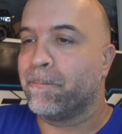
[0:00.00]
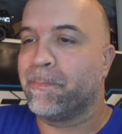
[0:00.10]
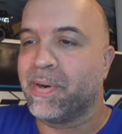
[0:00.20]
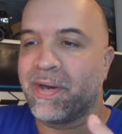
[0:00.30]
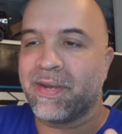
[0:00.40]

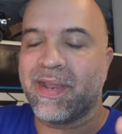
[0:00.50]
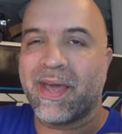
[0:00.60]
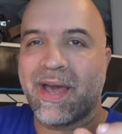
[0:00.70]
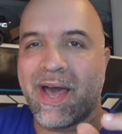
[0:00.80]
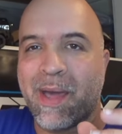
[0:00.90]
but
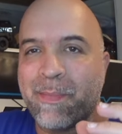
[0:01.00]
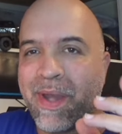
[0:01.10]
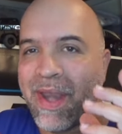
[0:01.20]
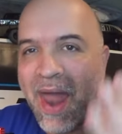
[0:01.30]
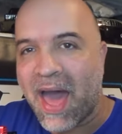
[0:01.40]

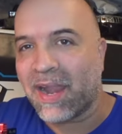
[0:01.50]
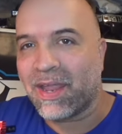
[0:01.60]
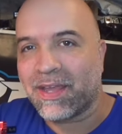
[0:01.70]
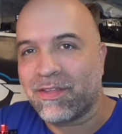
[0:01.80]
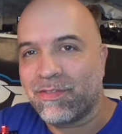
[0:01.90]
I'm not
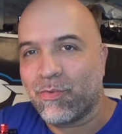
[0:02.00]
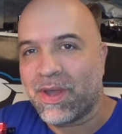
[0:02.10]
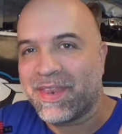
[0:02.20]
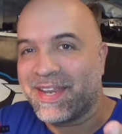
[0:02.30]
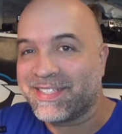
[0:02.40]
liking the
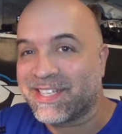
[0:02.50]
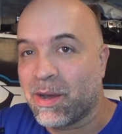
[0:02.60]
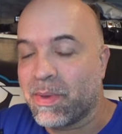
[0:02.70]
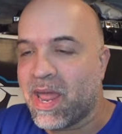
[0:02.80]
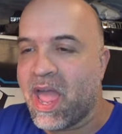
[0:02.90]
way that it's
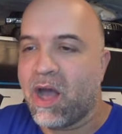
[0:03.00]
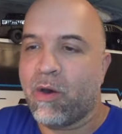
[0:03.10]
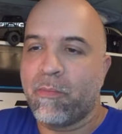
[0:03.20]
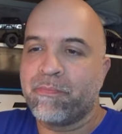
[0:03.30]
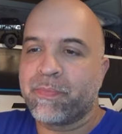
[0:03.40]
coming
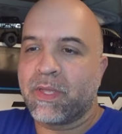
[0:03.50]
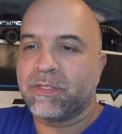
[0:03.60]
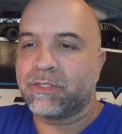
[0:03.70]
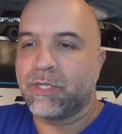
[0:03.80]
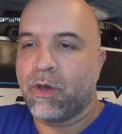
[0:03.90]
out.
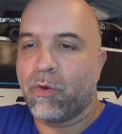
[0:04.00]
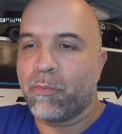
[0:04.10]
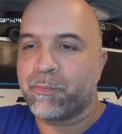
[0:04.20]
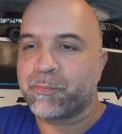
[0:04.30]
So